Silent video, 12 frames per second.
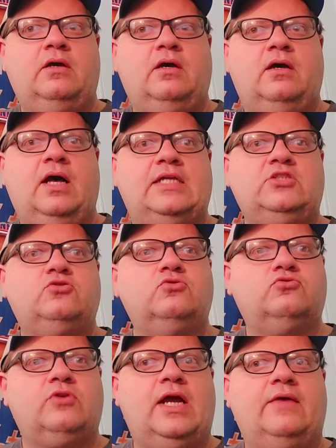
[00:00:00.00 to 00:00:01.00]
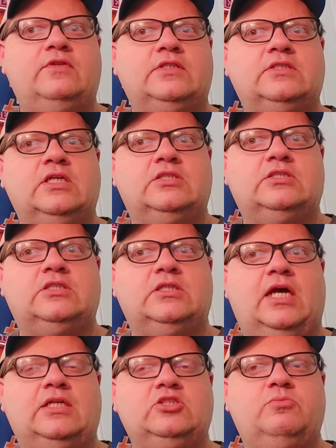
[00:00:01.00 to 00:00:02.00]
high school draft. It's
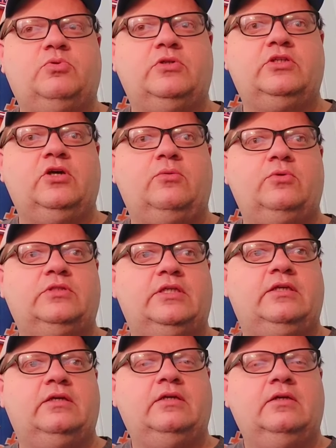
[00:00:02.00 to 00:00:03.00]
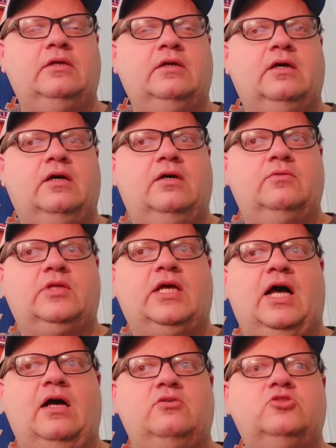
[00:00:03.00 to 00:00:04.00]
actually pretty good with the
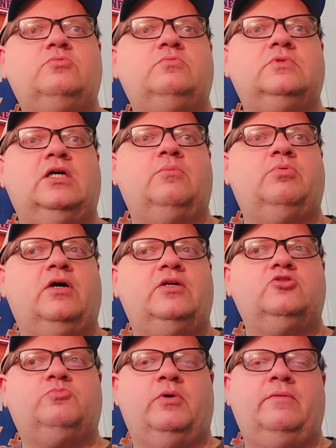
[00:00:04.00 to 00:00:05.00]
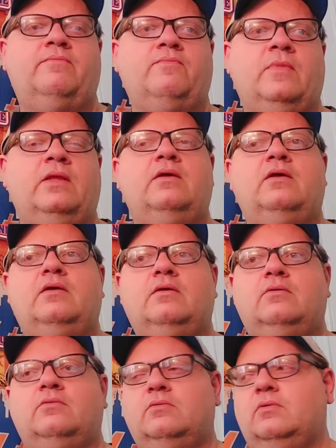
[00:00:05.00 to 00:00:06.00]
college players. But
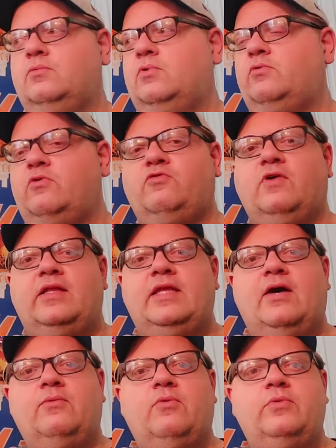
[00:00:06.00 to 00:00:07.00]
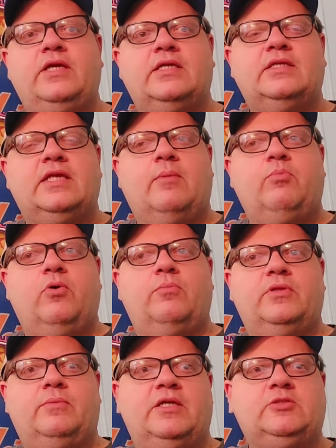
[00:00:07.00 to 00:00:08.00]
we'll find out when we get to that
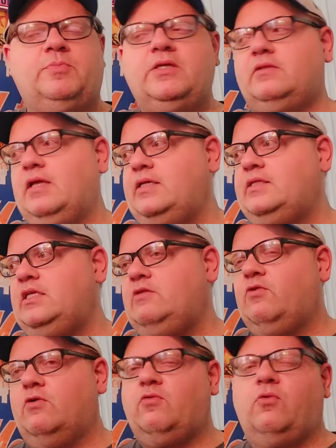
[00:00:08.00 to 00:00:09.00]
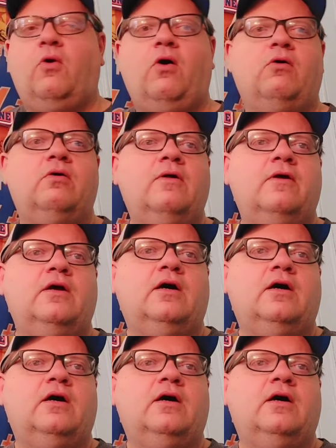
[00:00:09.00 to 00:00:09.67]
point. But the Mets picked 19th overall